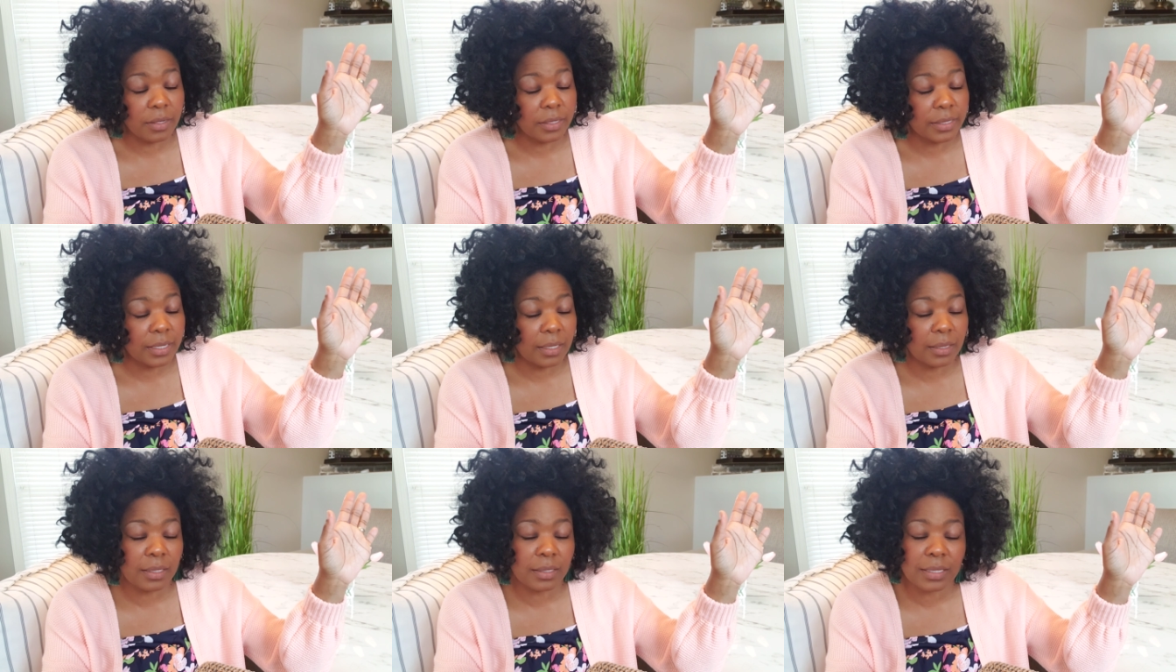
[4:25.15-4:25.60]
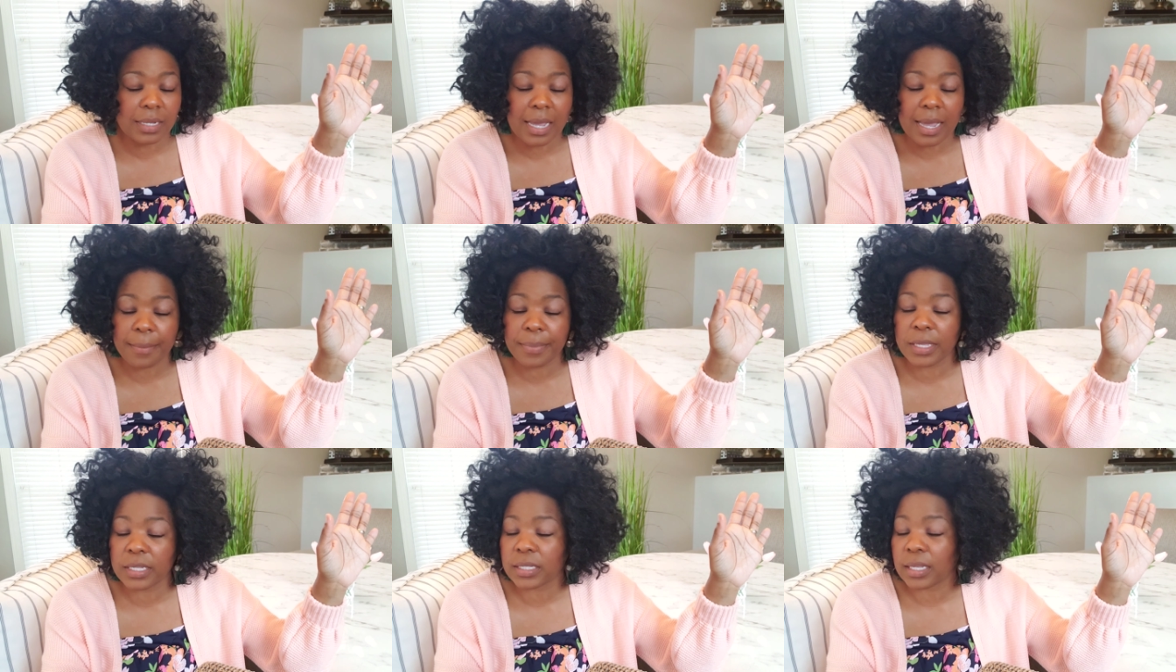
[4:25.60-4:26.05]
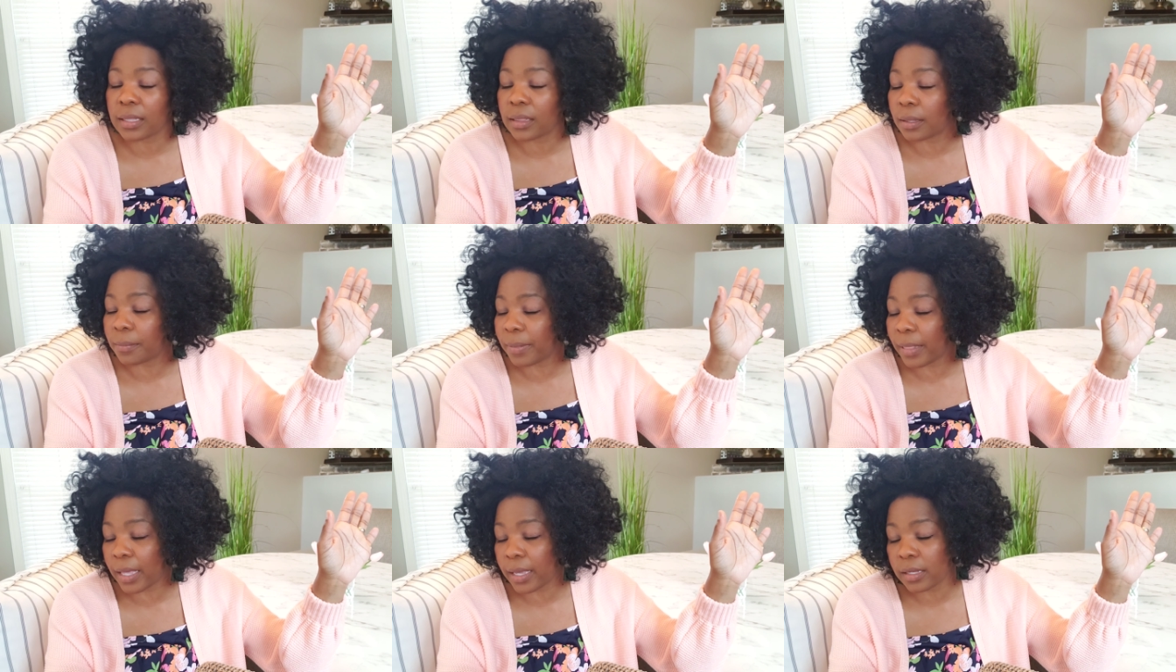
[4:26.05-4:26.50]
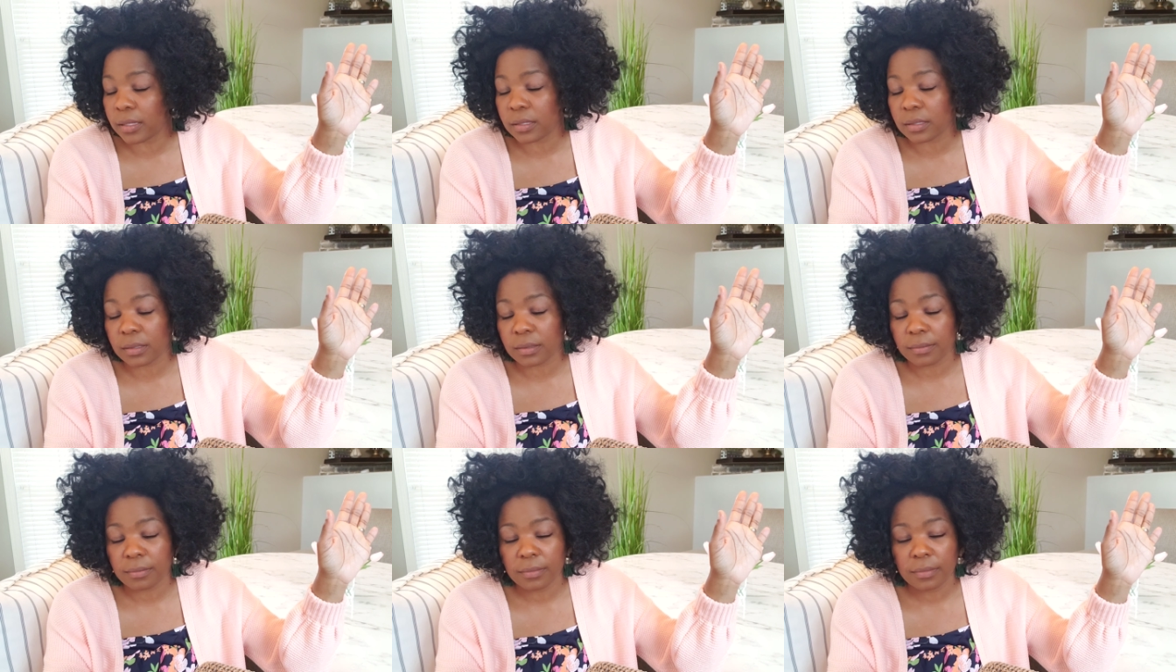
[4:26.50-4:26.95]
This ain't the time. This ain't the place.
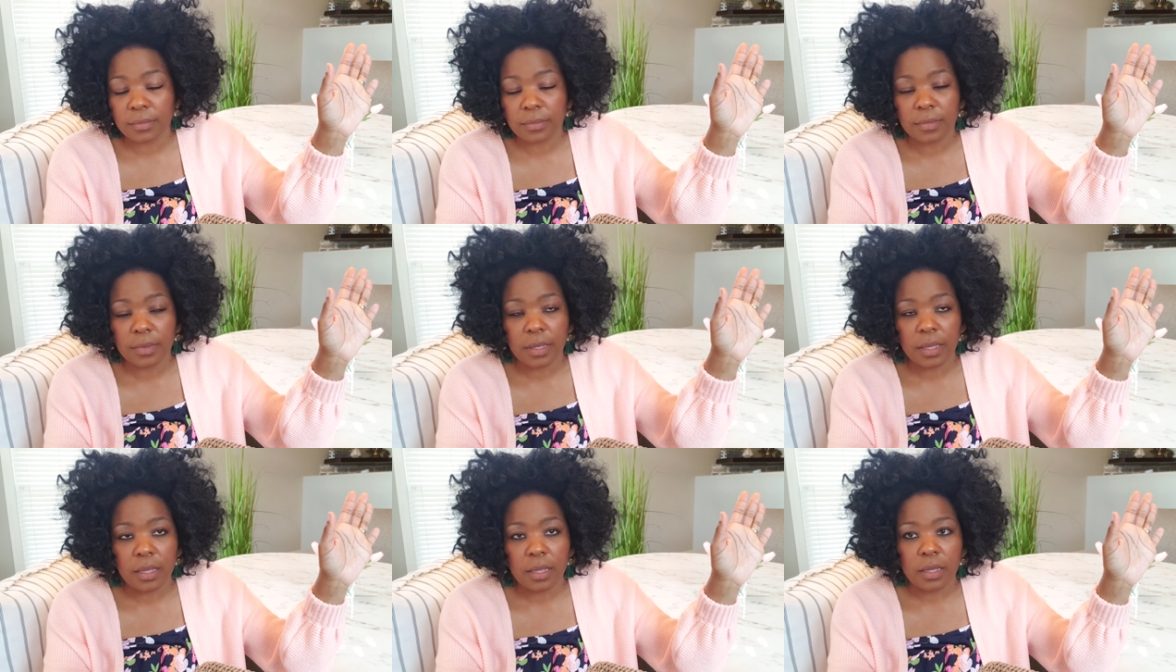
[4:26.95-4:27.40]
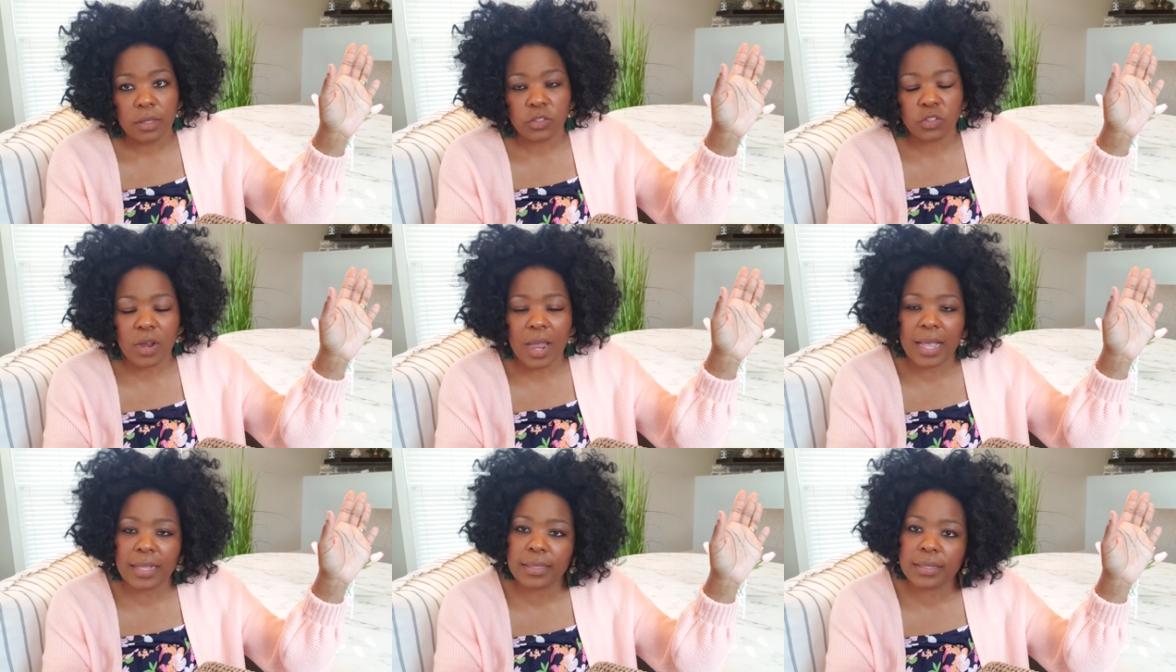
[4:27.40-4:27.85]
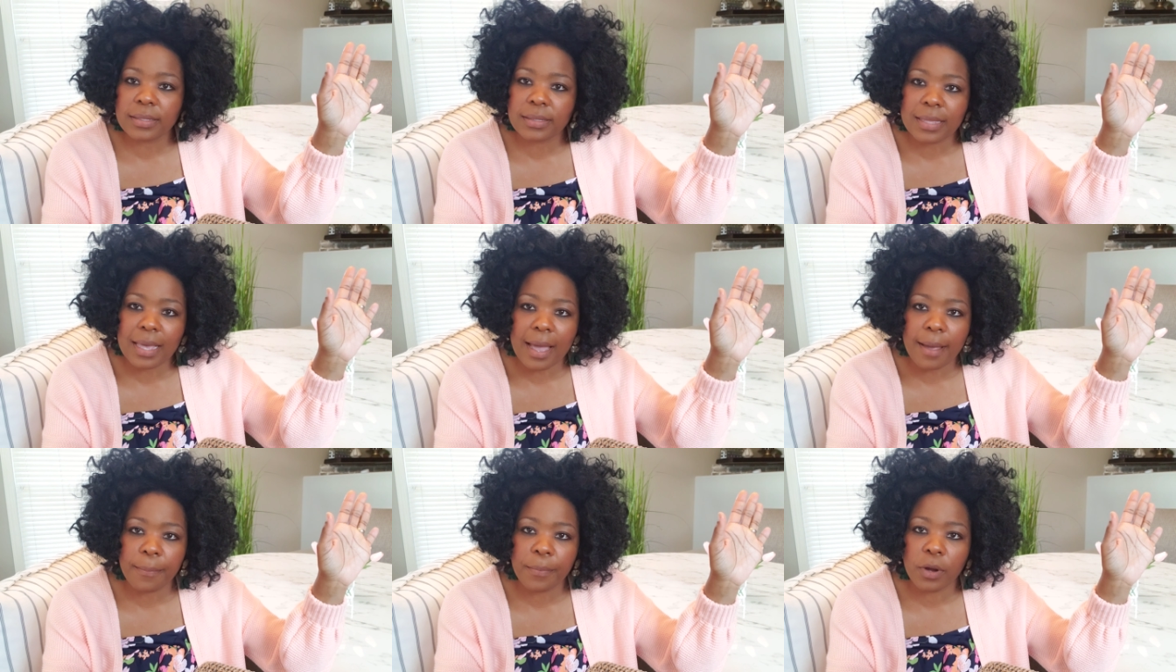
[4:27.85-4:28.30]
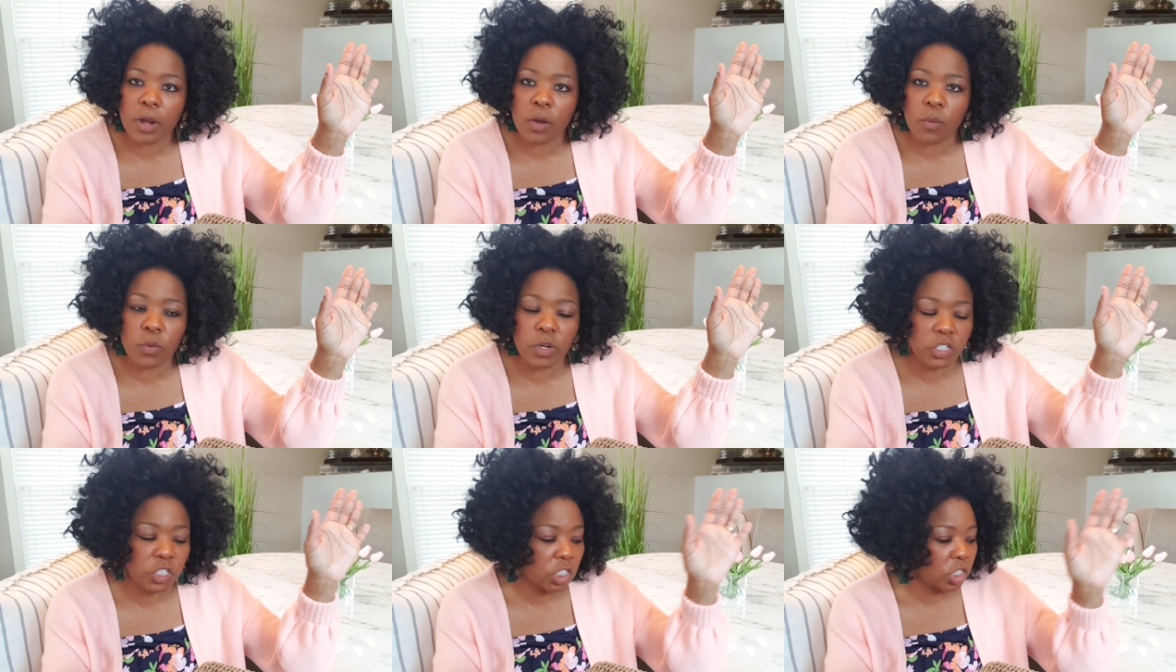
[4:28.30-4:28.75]
Tried to stop her.
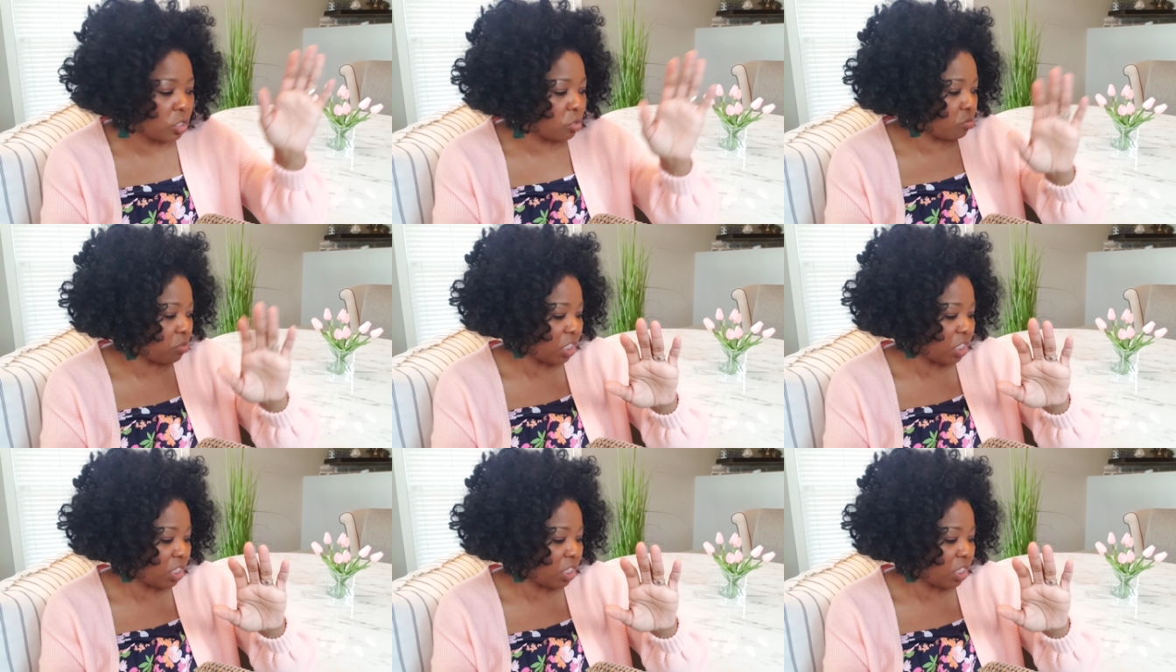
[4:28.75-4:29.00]
And what she do?